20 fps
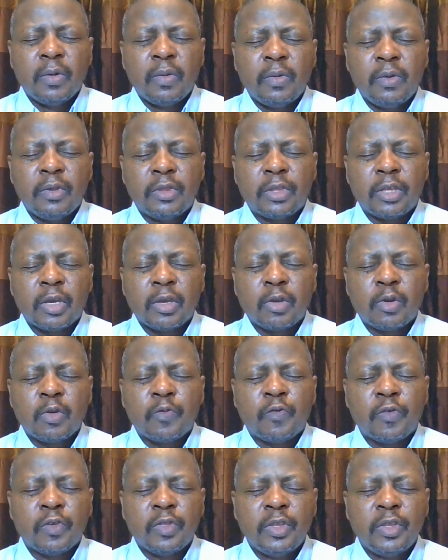we thank
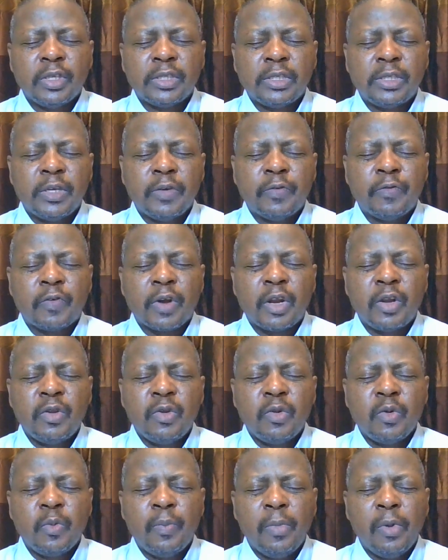you for this day, for a
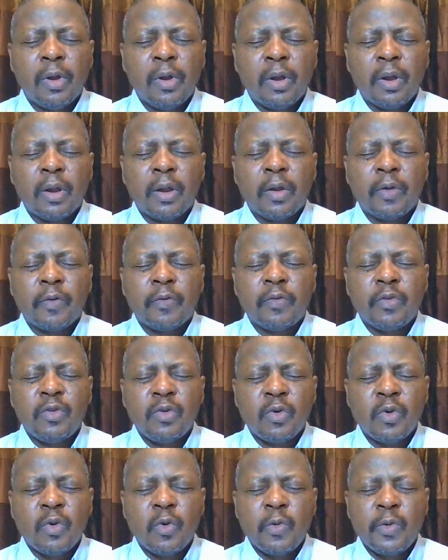
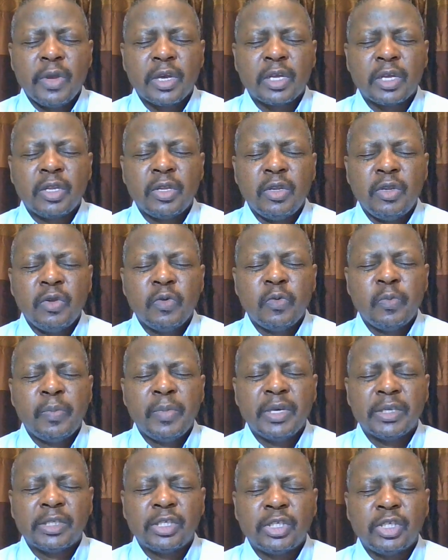new week, new
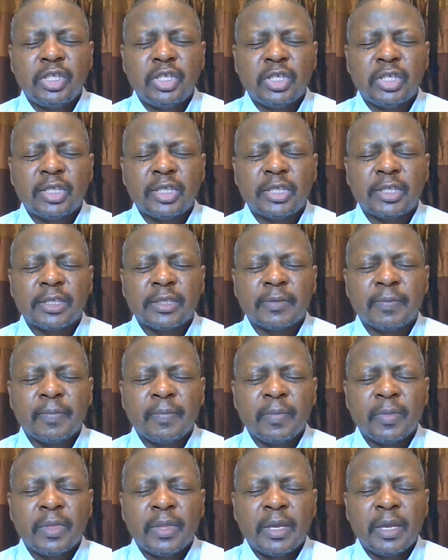messages.
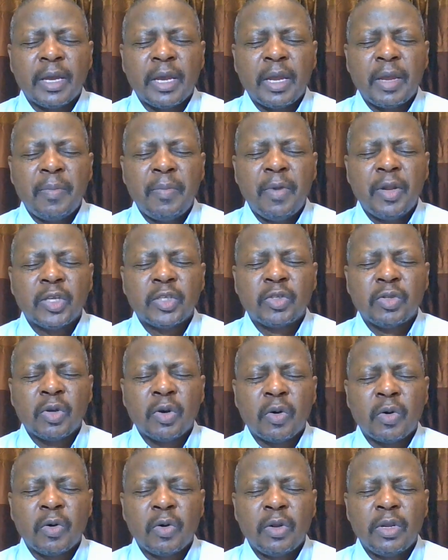I bless
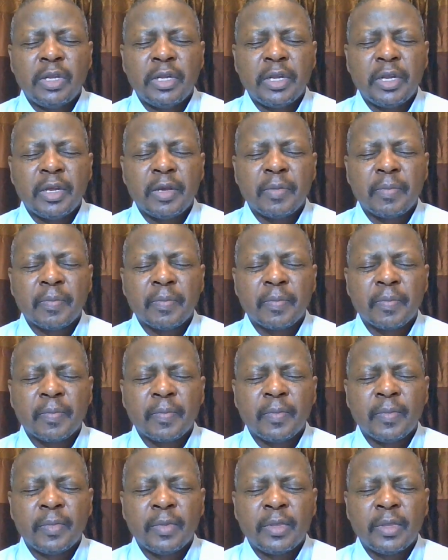your holy name.
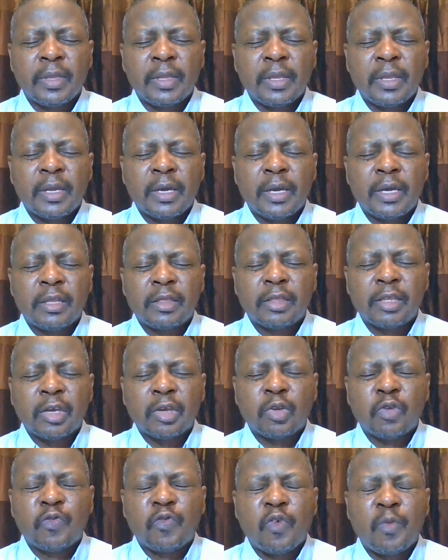I
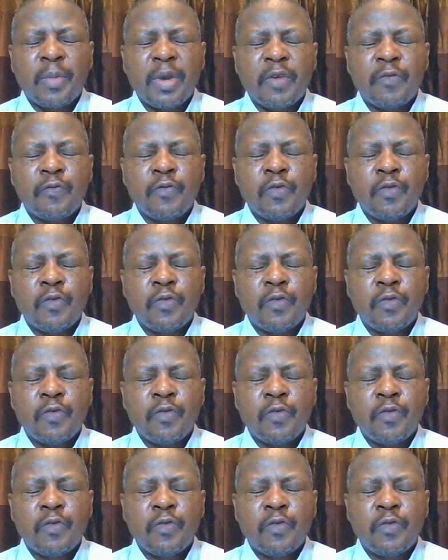thank you for my